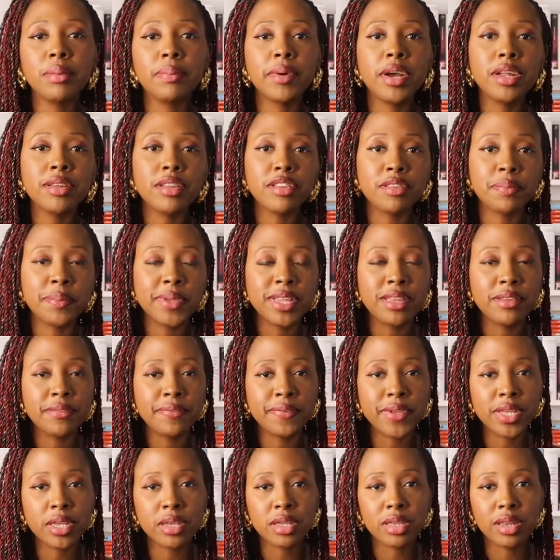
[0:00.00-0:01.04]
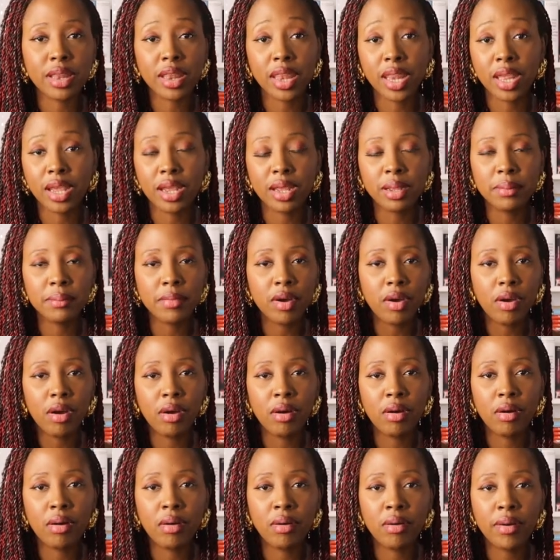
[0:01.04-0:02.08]
about a specific theme
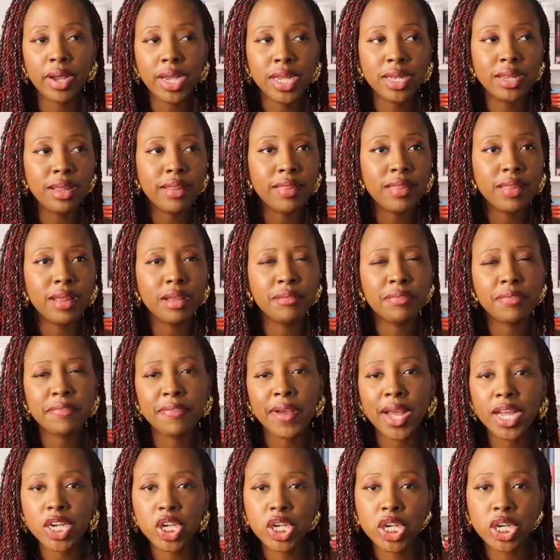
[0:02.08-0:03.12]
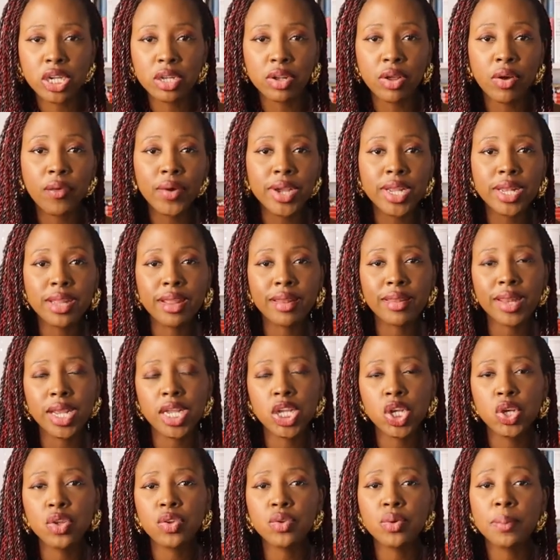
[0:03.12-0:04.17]
or anything fashion or
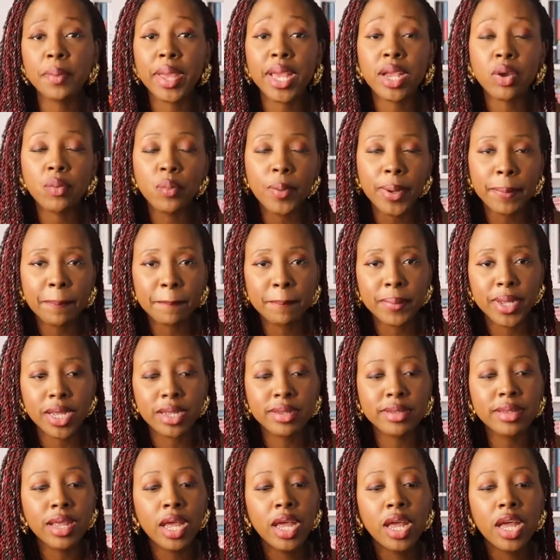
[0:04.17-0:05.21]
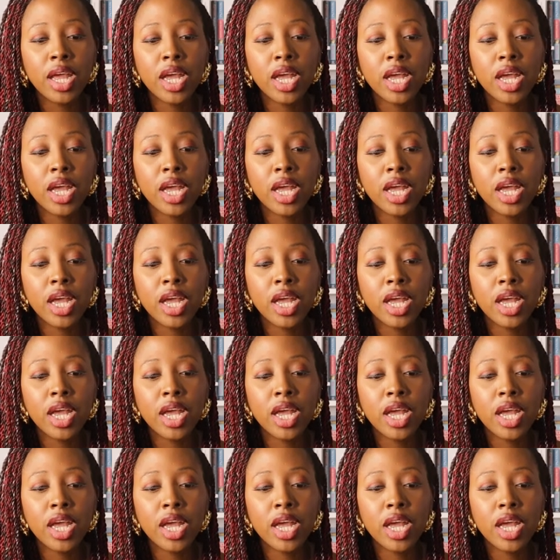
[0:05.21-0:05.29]
anything YouTube equipment,